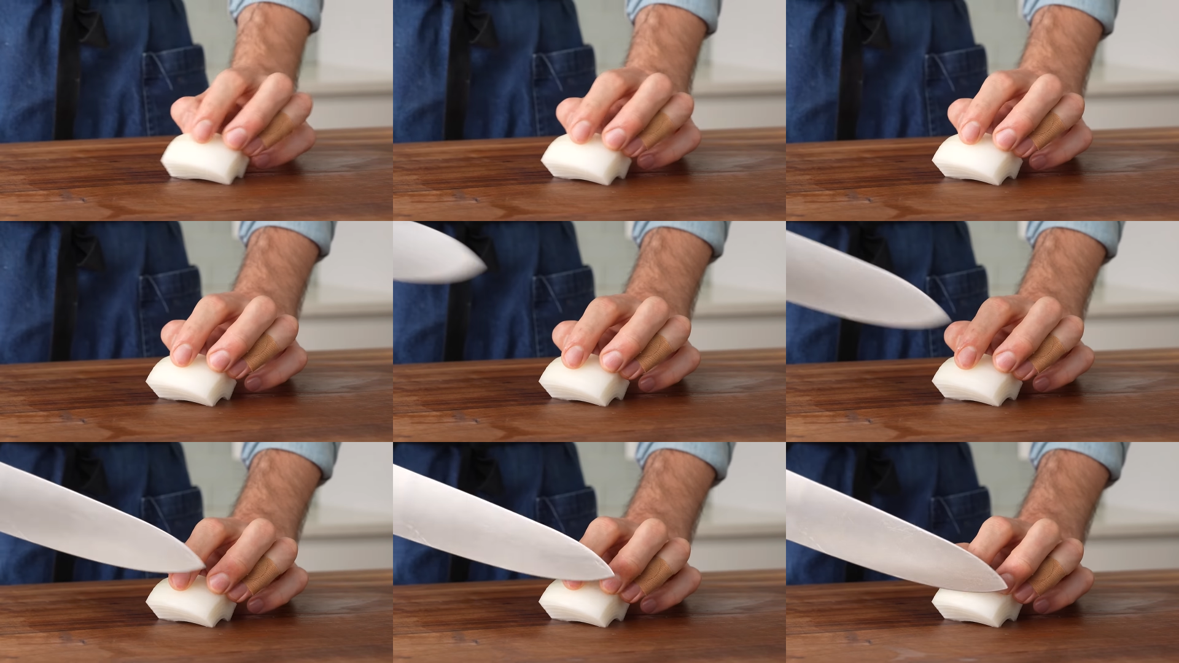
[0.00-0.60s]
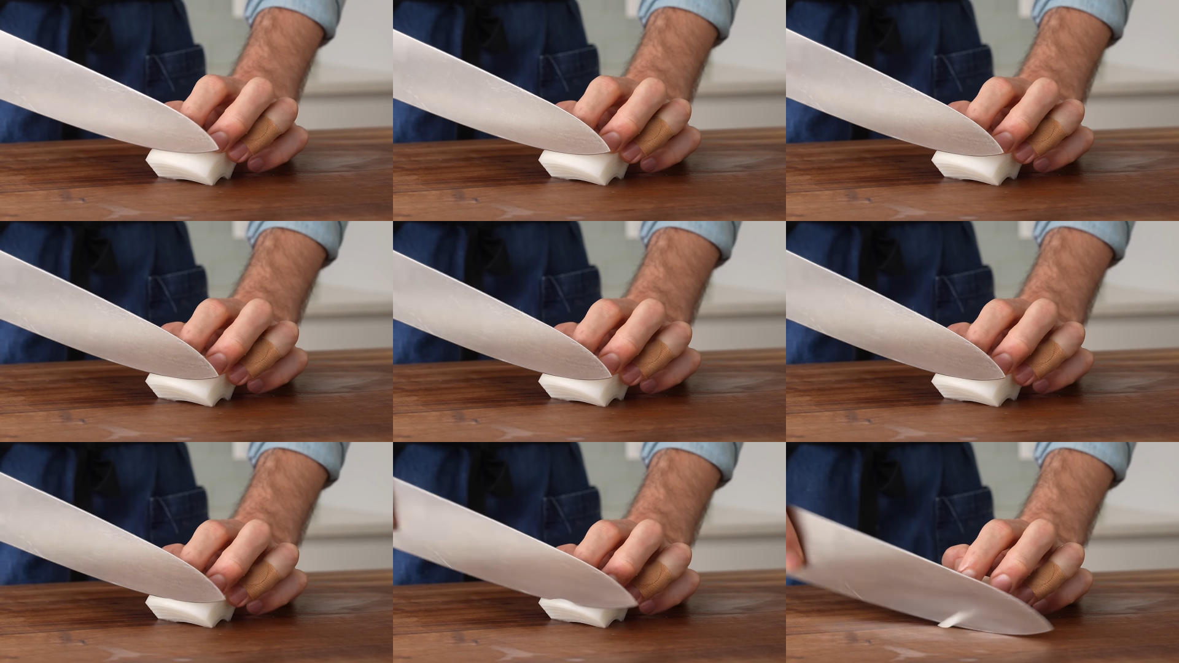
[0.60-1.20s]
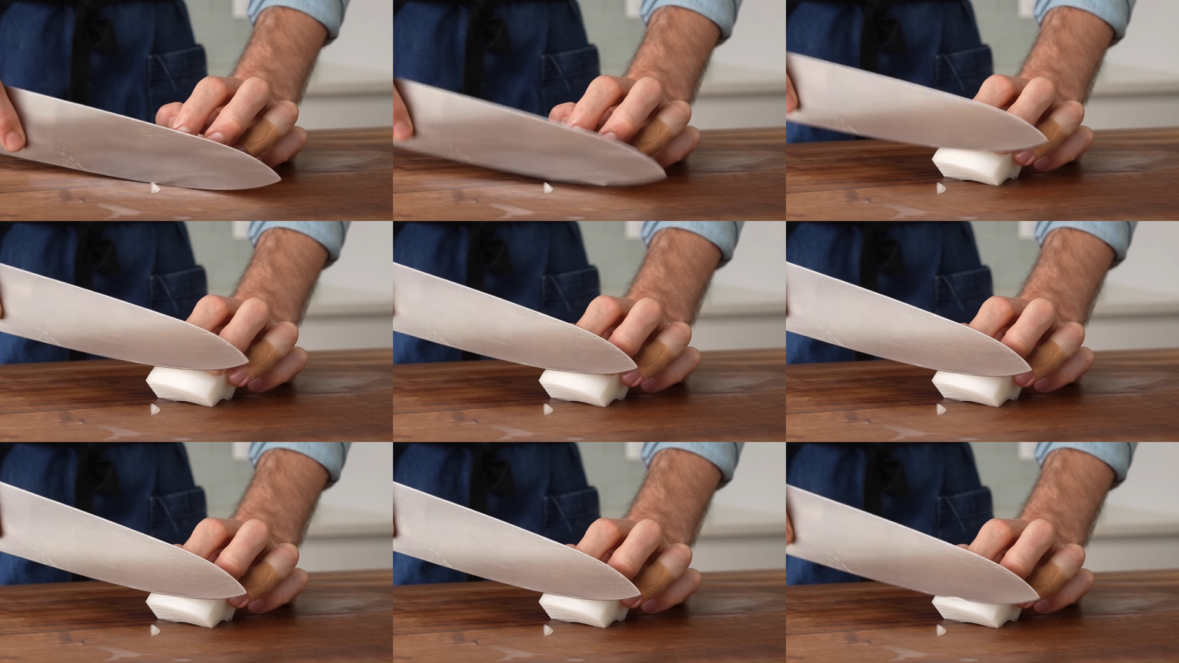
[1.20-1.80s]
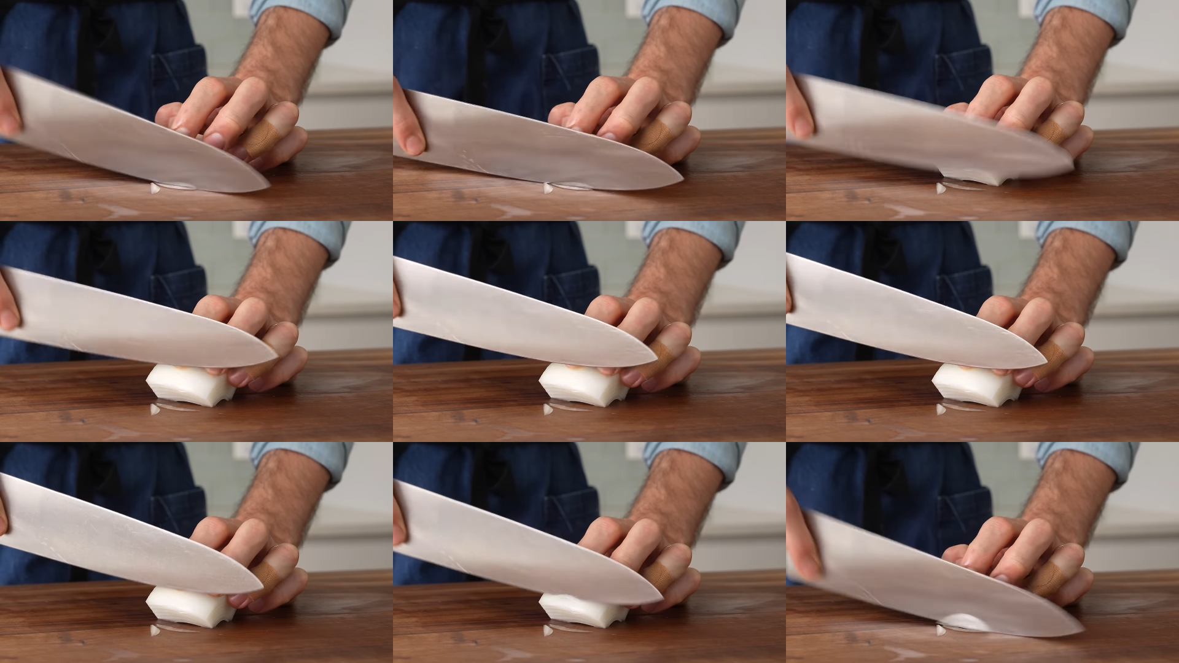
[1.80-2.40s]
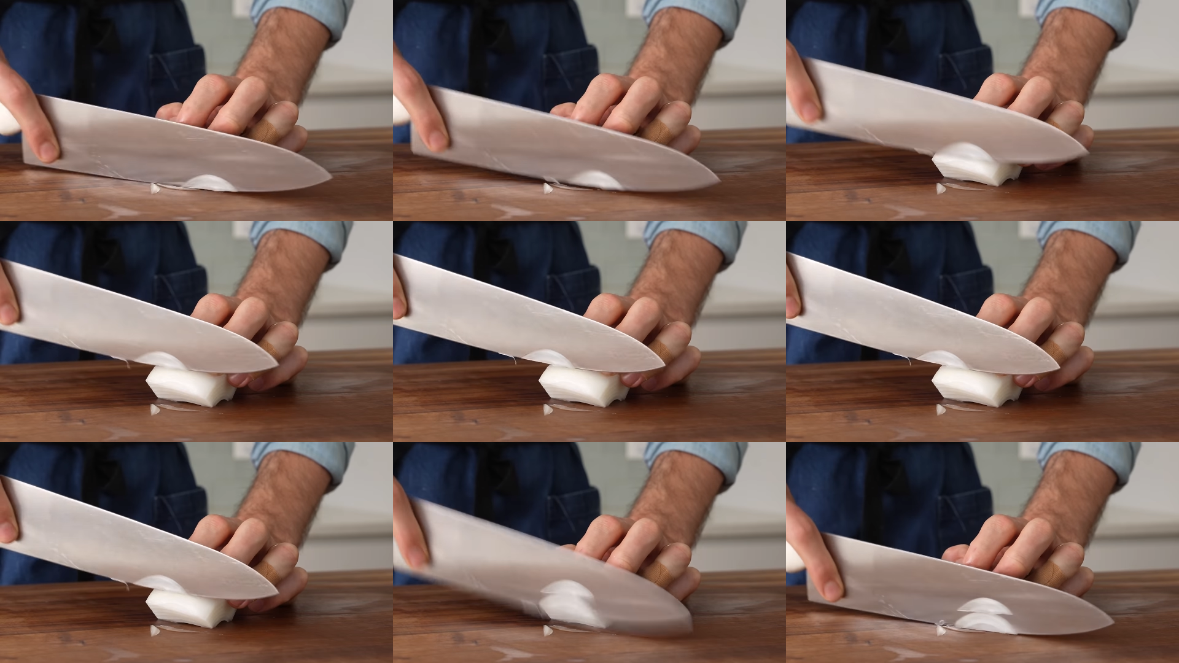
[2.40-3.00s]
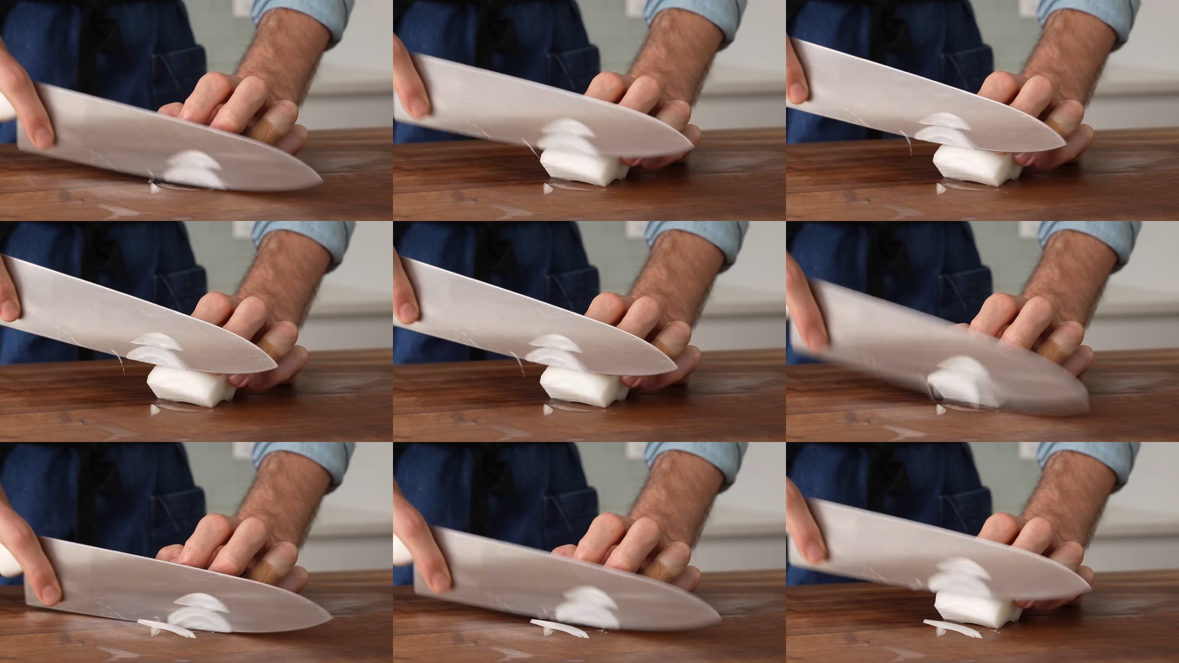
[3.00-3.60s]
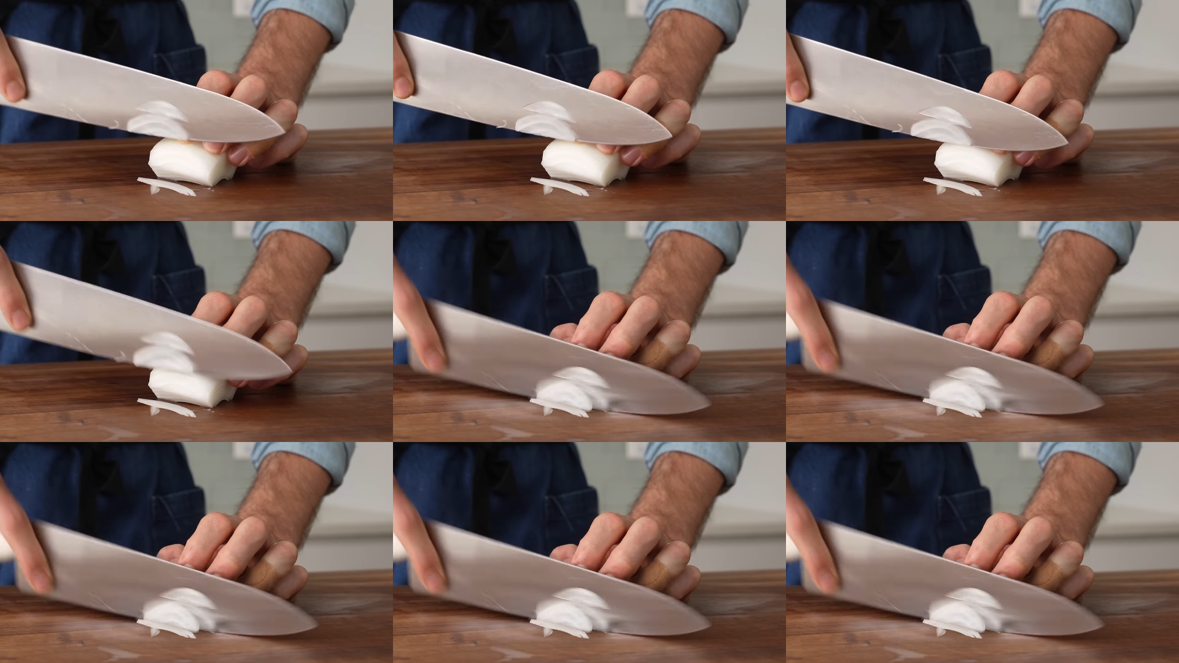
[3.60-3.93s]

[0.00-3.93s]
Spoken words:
Nobody's mouth can be seen.